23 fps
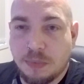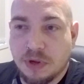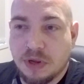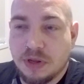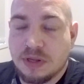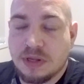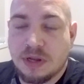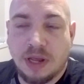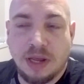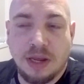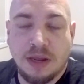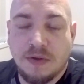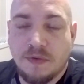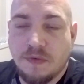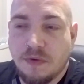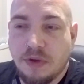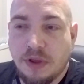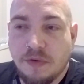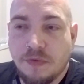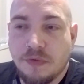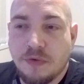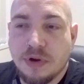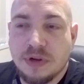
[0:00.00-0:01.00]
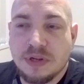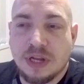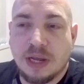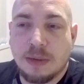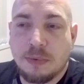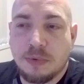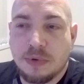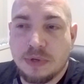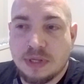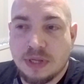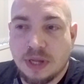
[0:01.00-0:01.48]
because, like, if for
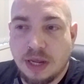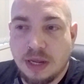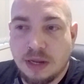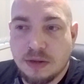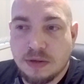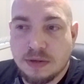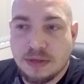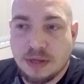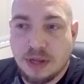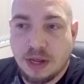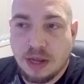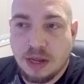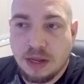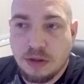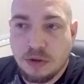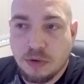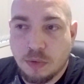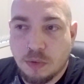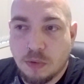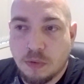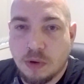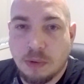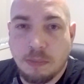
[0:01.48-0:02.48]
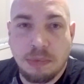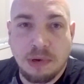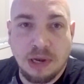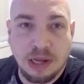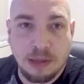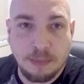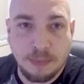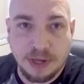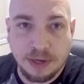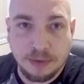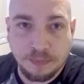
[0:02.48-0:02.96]
example, say you're a
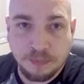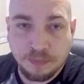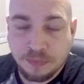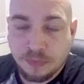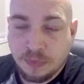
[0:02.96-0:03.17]
plumber,